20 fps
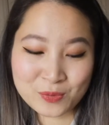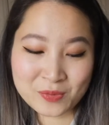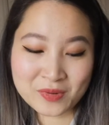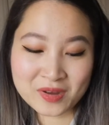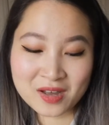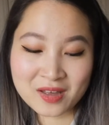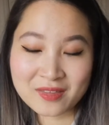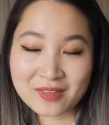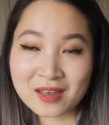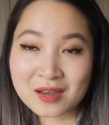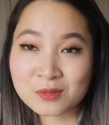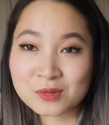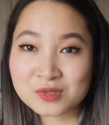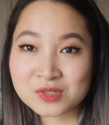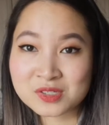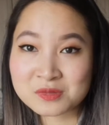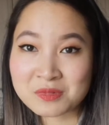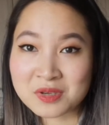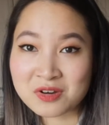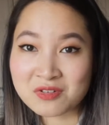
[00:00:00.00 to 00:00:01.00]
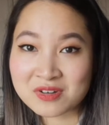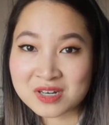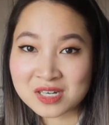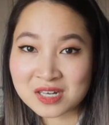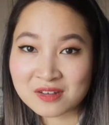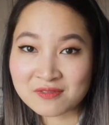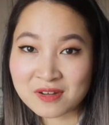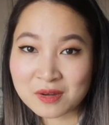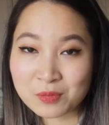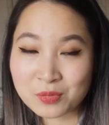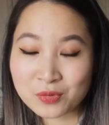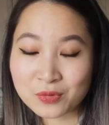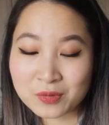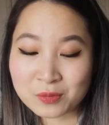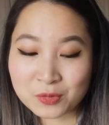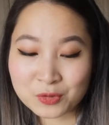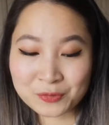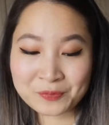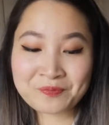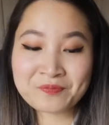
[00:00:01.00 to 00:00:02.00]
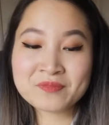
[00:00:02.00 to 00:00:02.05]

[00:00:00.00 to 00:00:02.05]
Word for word: but that would just be greedy if I bought them all.